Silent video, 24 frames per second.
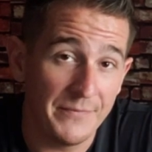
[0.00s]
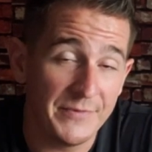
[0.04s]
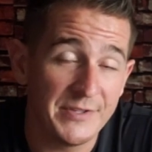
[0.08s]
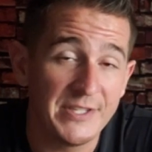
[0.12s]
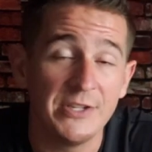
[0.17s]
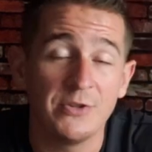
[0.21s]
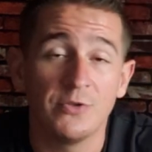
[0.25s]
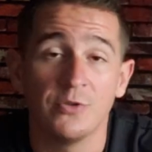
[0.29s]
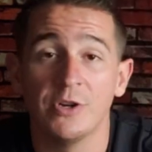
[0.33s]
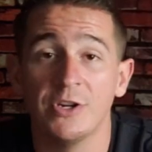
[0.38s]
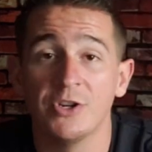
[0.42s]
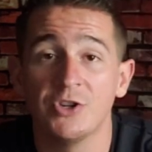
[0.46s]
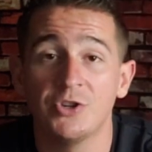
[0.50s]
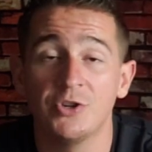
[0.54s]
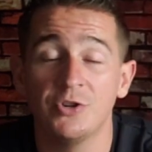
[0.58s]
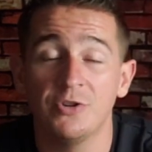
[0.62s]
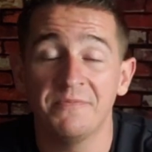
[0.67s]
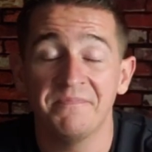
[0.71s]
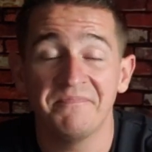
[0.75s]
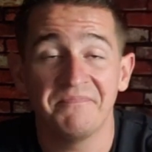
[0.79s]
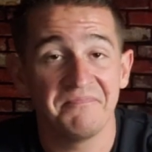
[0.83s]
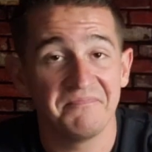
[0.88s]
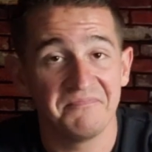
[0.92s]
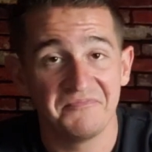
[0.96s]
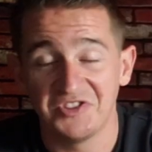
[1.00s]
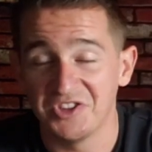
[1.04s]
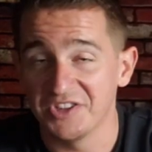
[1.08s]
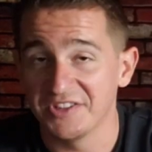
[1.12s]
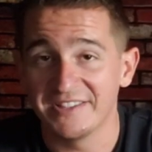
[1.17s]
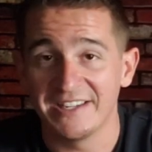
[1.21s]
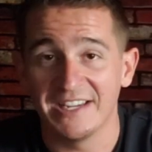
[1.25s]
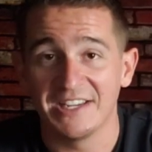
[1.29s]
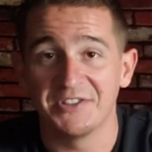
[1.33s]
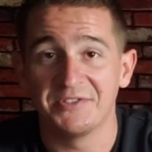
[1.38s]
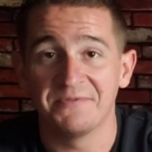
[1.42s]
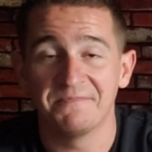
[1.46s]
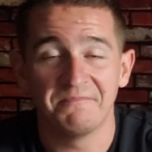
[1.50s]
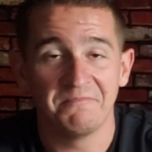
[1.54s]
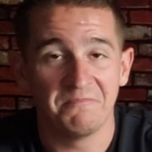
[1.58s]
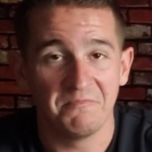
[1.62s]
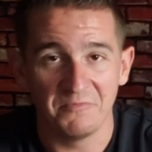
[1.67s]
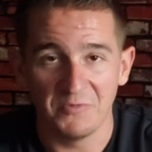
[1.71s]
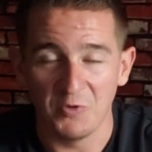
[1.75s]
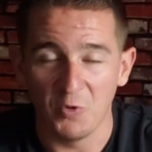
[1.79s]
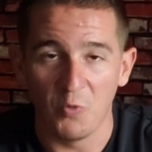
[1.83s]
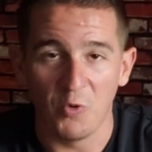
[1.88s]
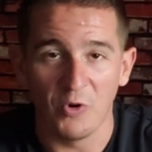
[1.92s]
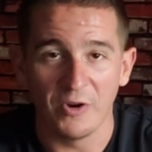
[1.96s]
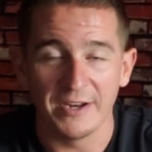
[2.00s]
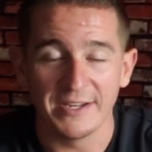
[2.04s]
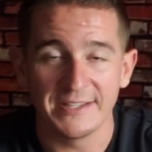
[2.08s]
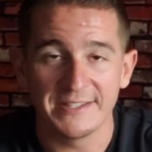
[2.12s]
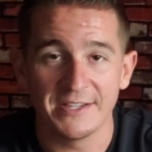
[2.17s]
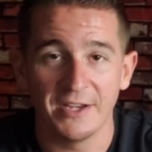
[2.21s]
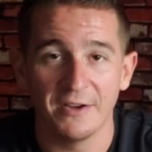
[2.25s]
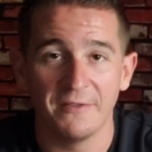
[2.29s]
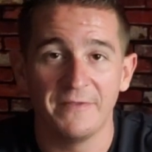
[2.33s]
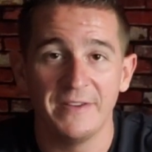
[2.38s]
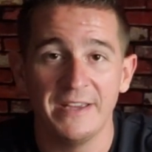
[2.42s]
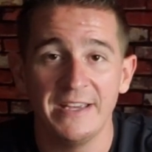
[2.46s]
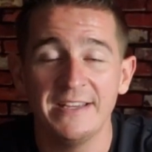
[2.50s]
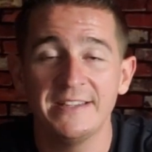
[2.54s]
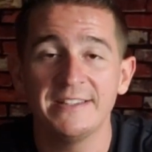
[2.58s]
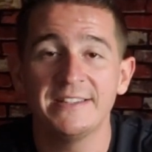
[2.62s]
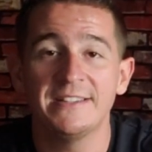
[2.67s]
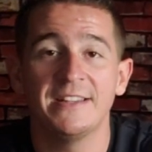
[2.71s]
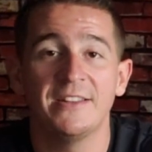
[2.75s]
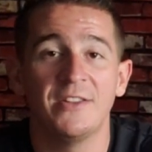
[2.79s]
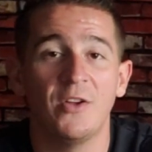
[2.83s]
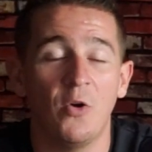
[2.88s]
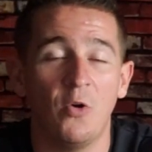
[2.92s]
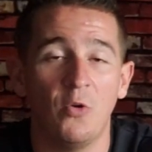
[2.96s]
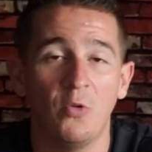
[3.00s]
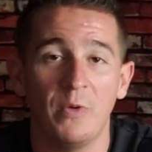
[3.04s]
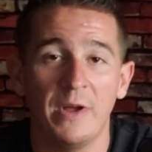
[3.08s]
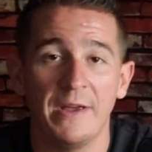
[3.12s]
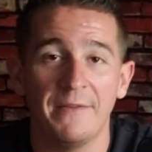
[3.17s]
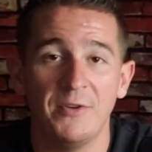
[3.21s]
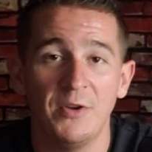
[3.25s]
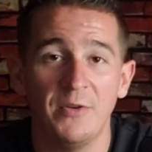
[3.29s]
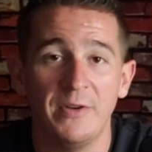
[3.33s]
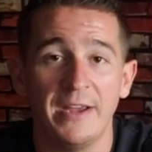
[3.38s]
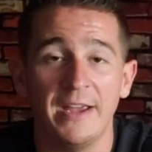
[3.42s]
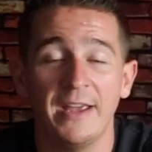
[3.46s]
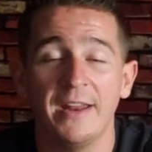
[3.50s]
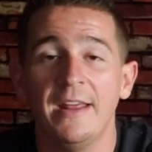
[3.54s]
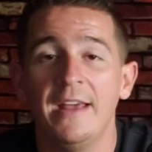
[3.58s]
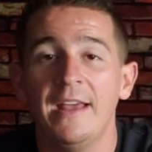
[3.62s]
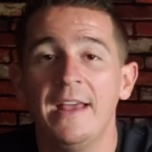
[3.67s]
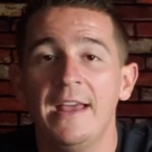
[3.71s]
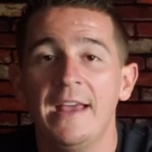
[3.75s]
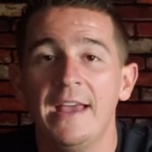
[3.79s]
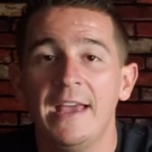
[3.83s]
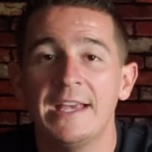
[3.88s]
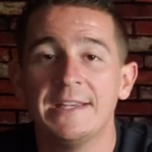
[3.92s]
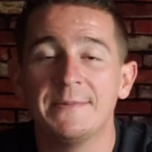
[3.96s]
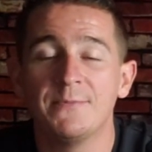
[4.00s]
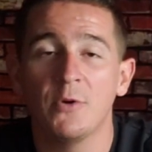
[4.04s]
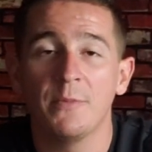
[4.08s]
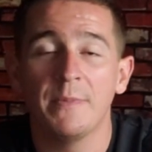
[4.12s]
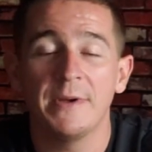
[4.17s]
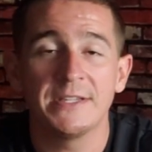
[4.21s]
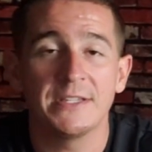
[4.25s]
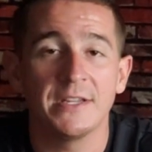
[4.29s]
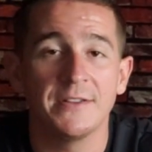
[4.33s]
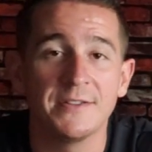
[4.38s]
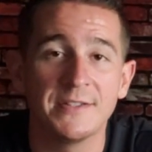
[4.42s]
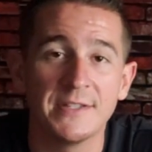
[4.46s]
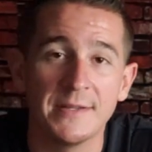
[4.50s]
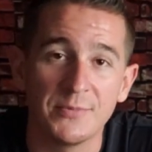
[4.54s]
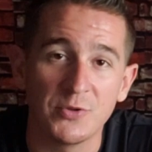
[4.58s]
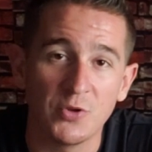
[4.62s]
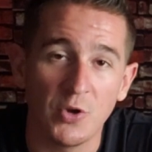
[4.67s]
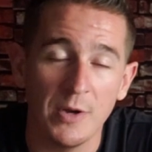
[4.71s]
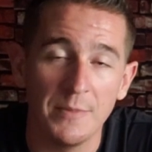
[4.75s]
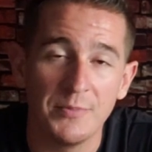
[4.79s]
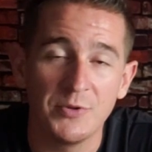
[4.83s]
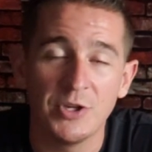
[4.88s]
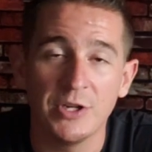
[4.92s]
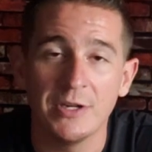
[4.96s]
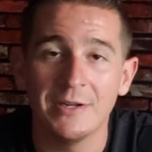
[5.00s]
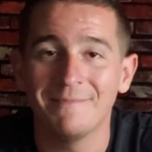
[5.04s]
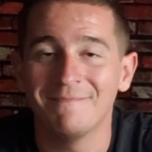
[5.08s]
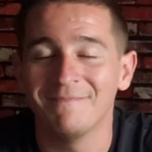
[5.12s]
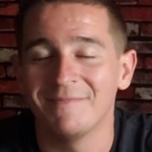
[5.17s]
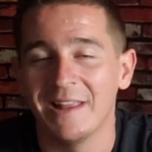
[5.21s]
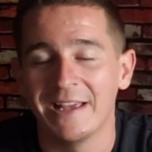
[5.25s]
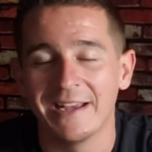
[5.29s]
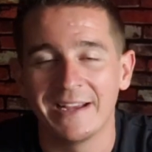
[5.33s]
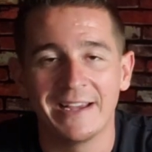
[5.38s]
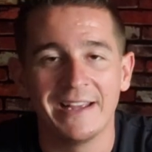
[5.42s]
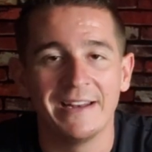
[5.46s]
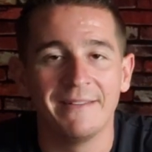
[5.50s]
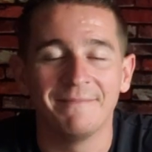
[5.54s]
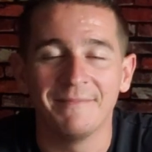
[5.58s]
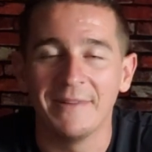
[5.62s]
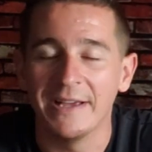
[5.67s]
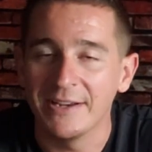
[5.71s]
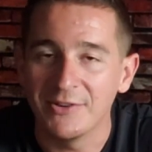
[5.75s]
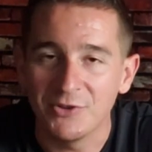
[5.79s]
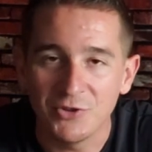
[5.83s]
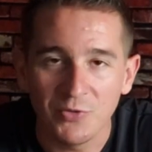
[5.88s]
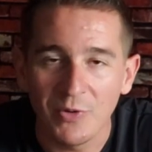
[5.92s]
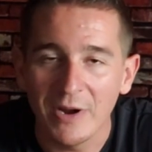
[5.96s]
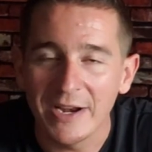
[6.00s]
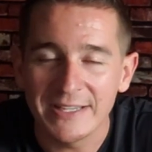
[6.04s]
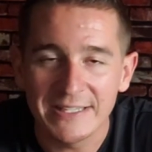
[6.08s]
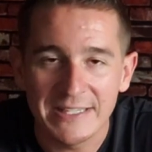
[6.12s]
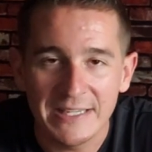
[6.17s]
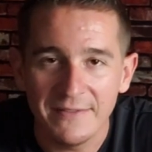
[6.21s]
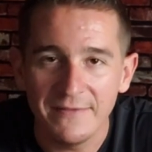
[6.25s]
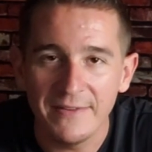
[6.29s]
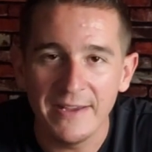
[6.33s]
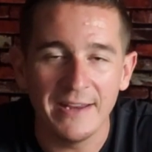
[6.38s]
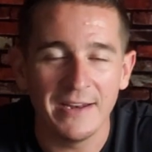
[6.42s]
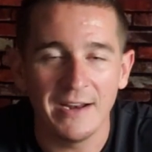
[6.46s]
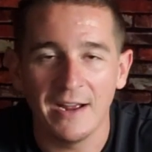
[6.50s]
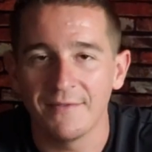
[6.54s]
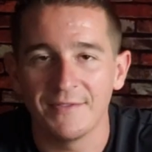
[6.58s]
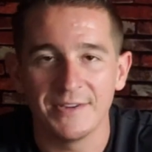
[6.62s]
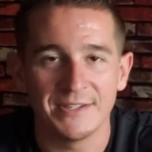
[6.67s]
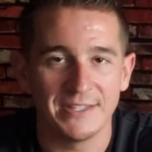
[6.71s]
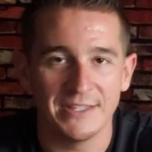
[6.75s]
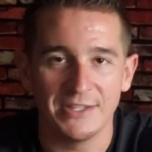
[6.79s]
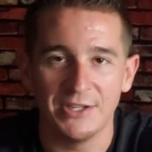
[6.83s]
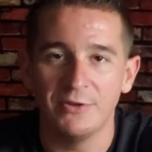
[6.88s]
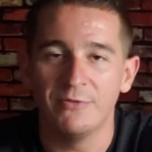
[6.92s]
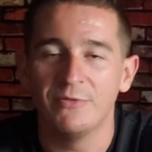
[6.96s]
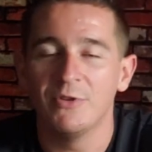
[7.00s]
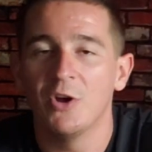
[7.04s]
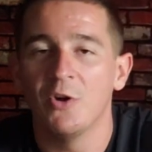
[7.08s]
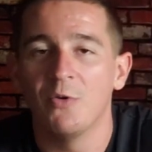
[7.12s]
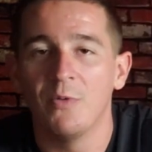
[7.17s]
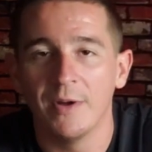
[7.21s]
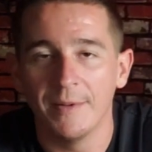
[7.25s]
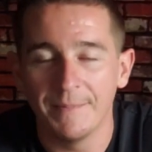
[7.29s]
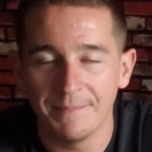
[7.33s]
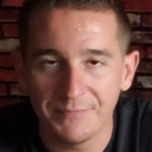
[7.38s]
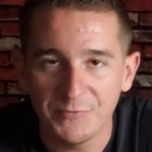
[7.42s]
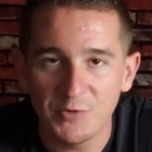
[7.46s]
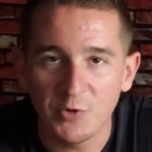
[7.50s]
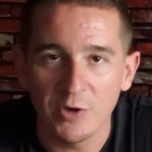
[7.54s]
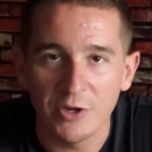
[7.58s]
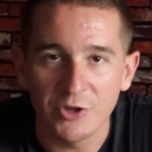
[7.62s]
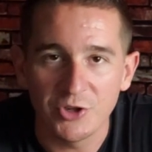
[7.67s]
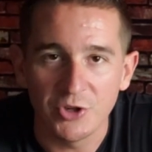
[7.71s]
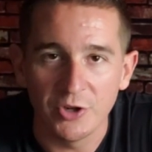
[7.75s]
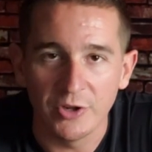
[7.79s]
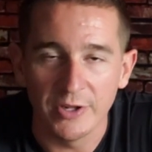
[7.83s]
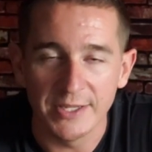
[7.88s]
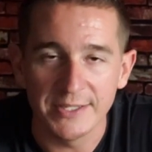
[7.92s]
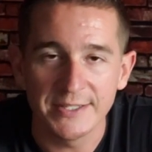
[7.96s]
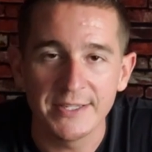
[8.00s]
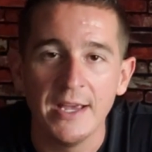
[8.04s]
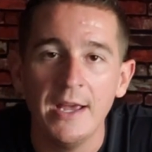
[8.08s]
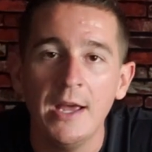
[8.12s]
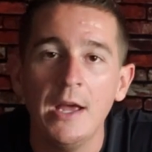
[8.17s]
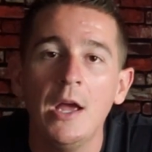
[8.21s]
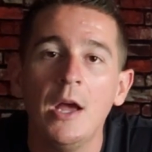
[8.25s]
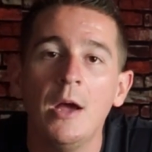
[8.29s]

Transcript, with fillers: See, traditional, just as the word itself is, the old way of doing it, is more based on the subscription, like, like DirecTV, and obviously you know what traditional is.